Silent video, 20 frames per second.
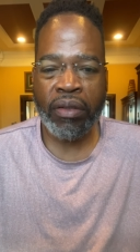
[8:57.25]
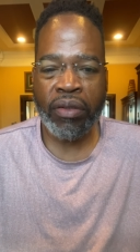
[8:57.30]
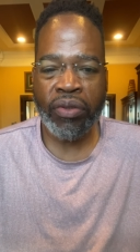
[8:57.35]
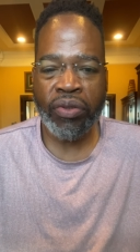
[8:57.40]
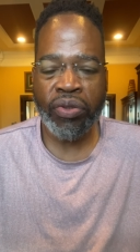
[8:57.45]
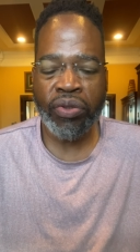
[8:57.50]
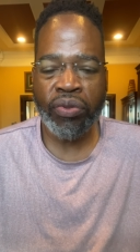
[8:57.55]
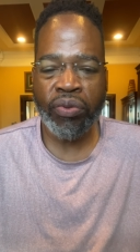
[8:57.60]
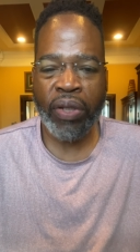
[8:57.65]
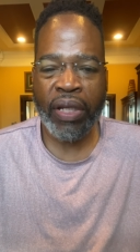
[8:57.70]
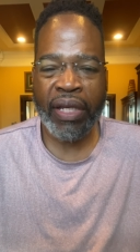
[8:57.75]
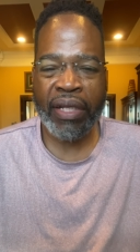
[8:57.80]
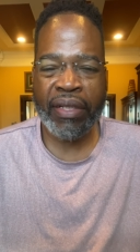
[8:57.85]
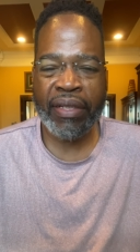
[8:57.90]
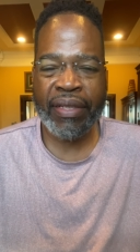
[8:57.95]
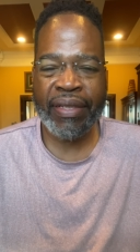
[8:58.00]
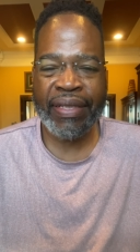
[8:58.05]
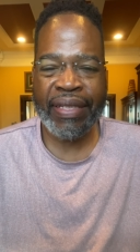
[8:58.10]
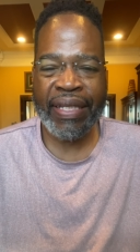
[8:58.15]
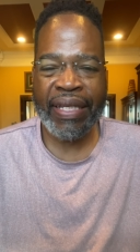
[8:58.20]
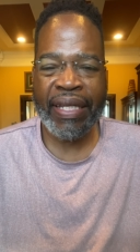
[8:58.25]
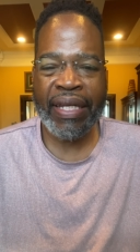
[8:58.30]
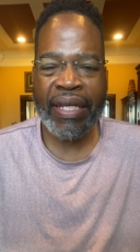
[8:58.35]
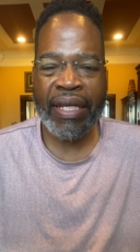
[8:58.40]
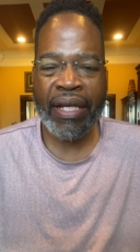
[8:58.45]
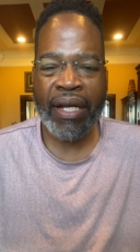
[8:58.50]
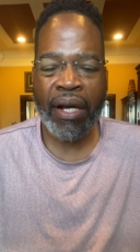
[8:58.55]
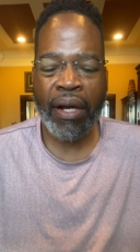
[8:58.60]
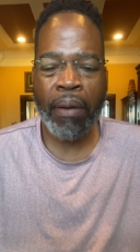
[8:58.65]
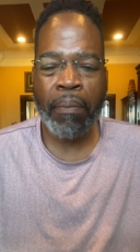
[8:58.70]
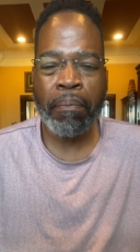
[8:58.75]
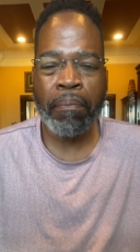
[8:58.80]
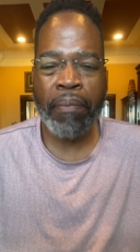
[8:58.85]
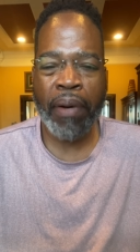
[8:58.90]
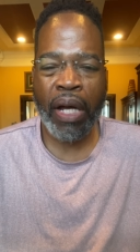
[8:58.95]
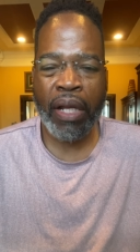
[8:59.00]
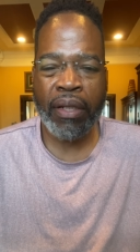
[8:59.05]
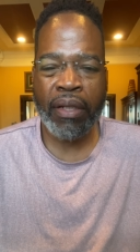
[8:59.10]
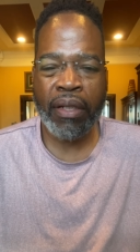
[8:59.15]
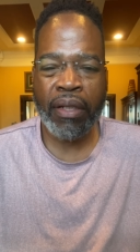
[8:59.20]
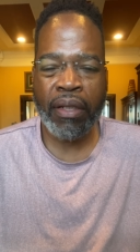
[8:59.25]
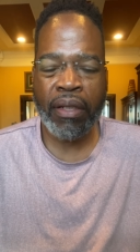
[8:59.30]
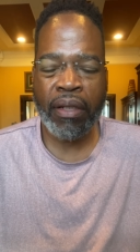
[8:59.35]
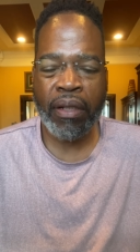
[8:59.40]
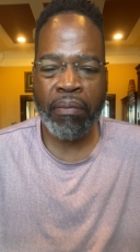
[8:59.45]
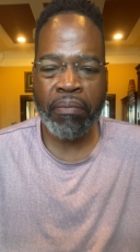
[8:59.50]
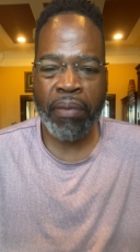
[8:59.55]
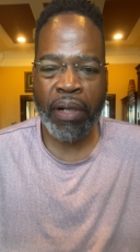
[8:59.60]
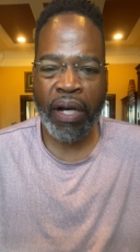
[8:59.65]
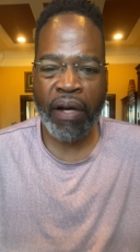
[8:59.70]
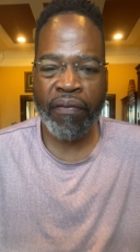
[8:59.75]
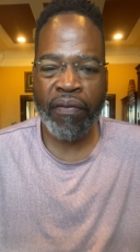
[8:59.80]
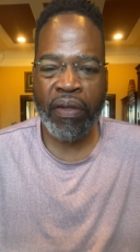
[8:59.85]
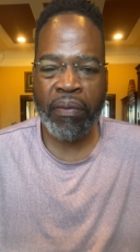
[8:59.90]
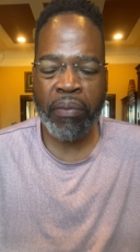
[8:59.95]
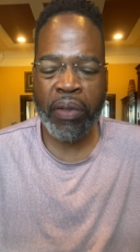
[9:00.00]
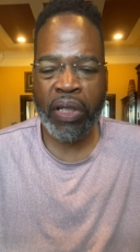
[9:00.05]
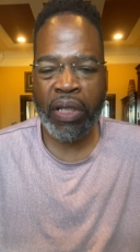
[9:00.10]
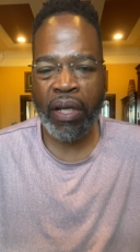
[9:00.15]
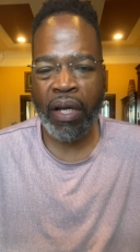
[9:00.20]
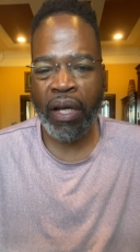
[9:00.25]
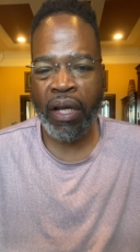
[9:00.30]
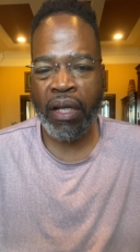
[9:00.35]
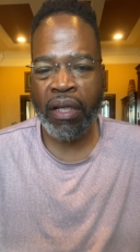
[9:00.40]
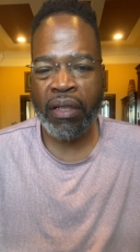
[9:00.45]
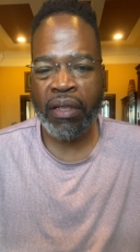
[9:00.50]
do exceeding abundant above and beyond